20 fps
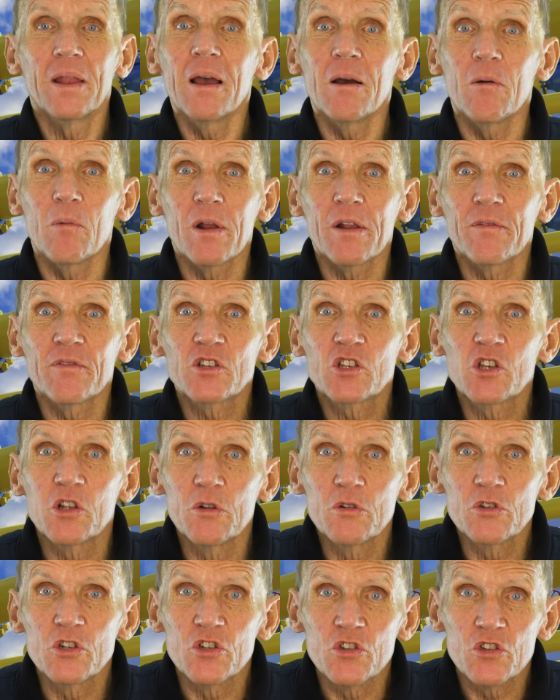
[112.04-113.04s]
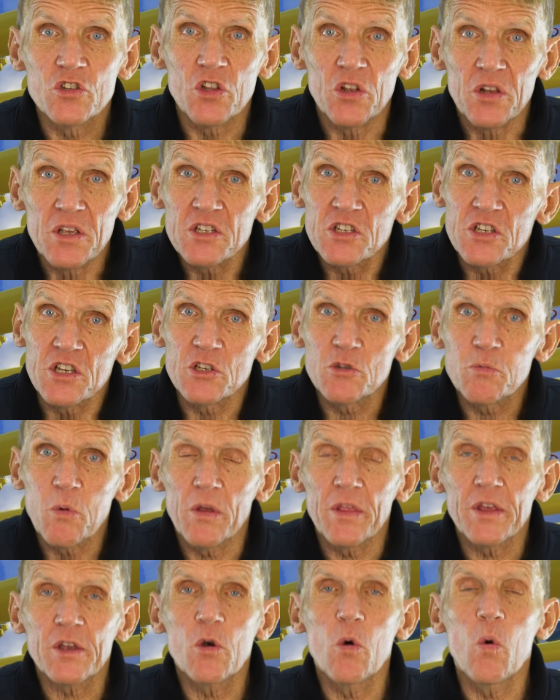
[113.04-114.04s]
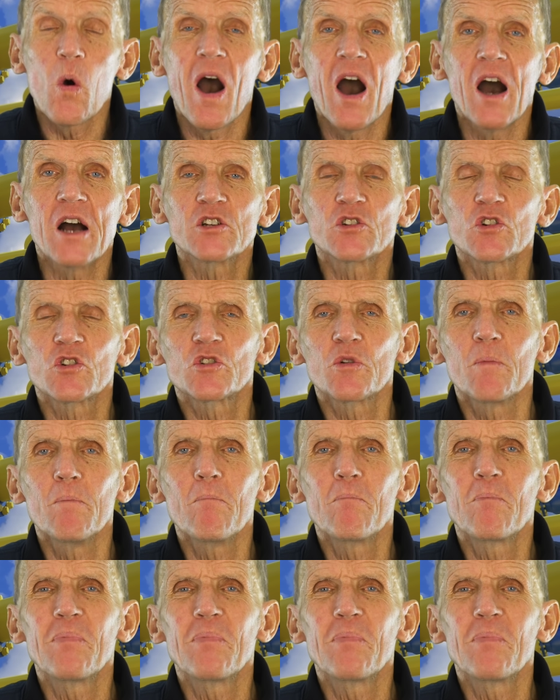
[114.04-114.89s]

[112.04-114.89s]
Now, one of the solutions to this is what they call hydrogen